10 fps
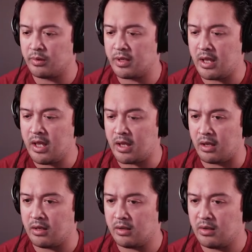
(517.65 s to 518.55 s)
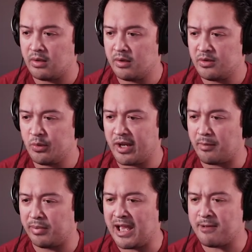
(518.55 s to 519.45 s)
Okay. So we got
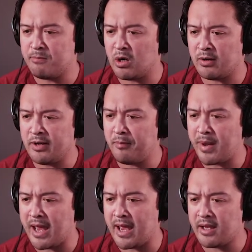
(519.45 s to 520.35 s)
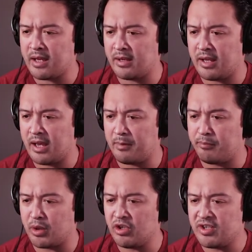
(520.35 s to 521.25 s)
a black mark on her back and a
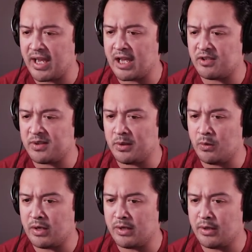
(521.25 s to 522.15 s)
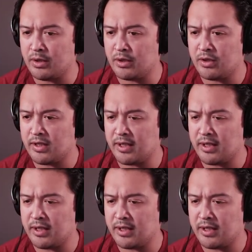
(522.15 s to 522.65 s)
bird tattoo on her.